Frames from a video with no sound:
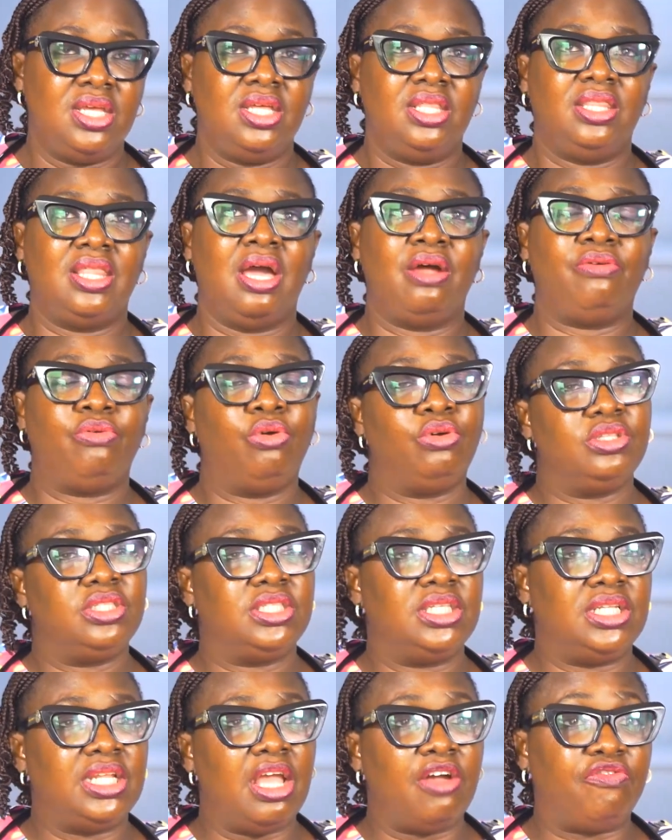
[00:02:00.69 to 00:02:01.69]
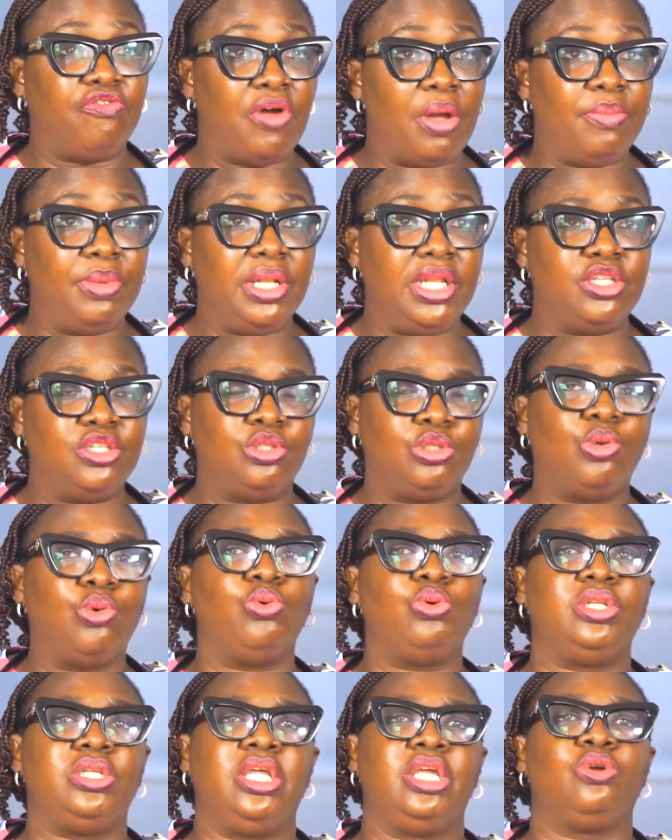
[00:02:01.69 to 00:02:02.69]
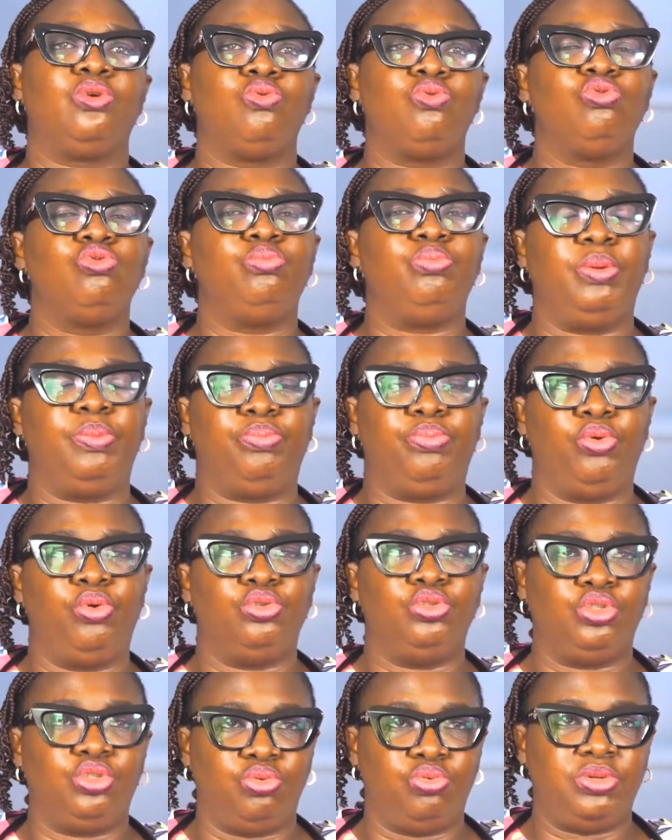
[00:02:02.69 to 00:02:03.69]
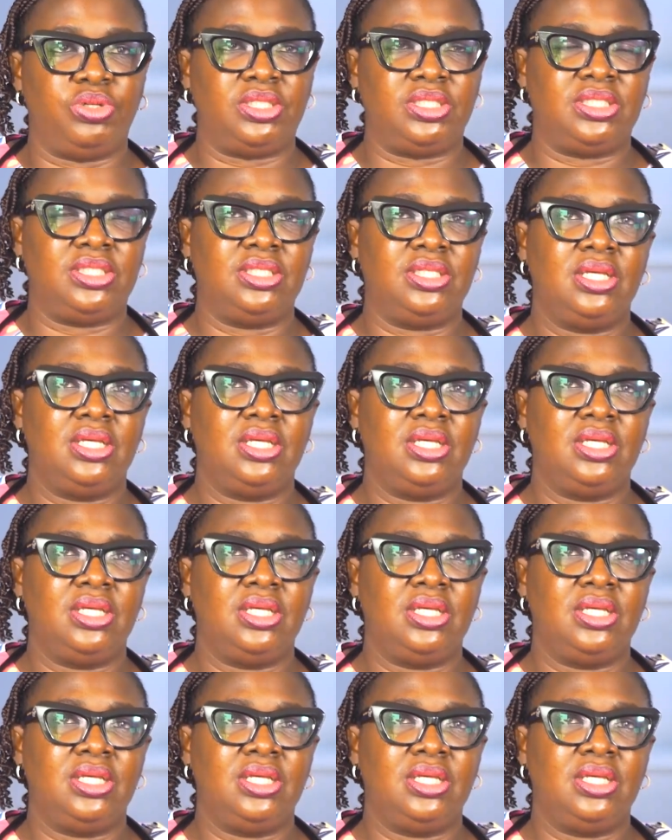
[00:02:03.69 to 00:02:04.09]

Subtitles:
that runs in their family, so they could be prone to it.